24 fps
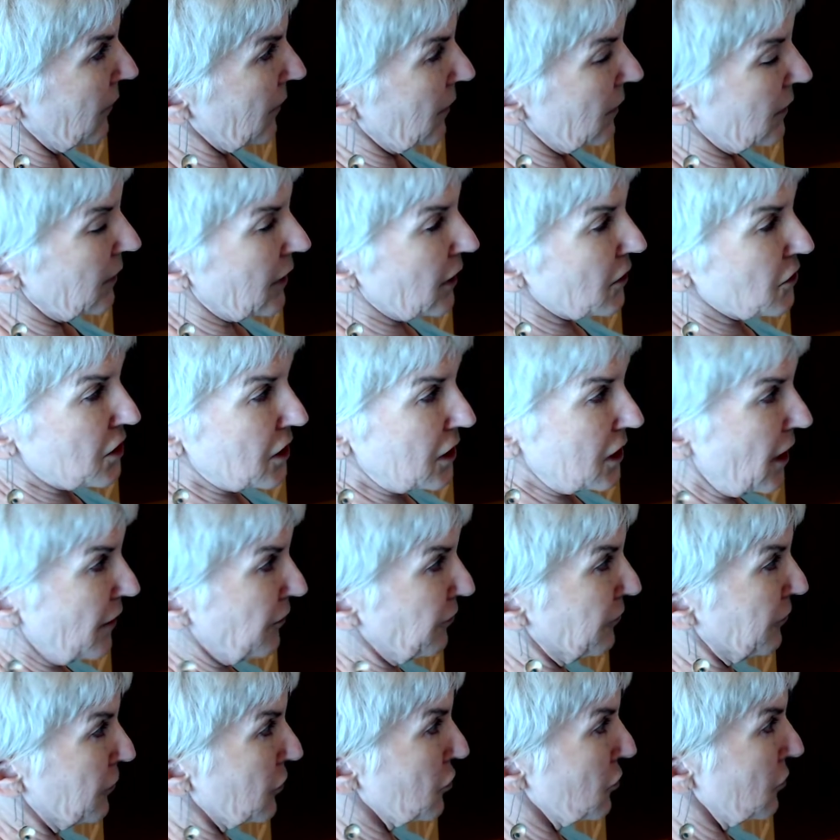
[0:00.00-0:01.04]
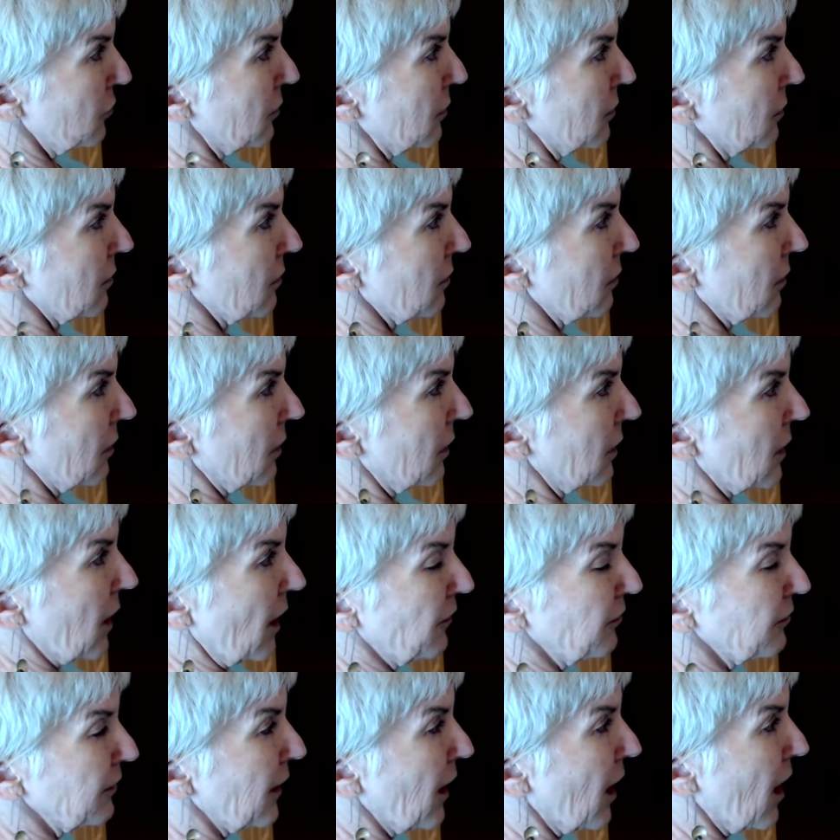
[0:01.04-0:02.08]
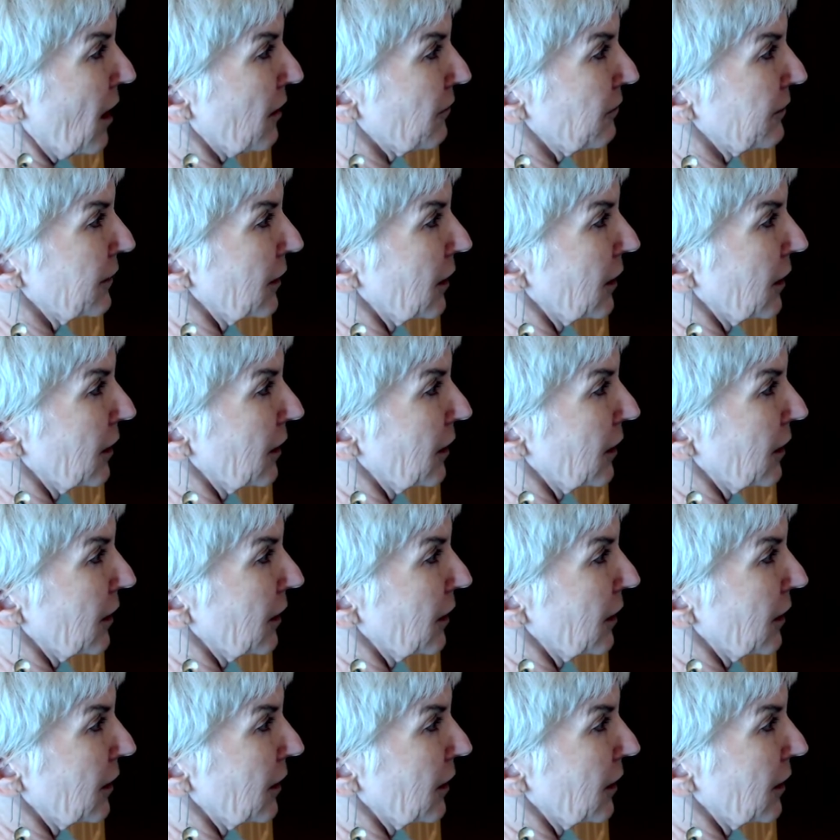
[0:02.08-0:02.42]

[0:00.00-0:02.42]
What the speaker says: There's enough food, enough love,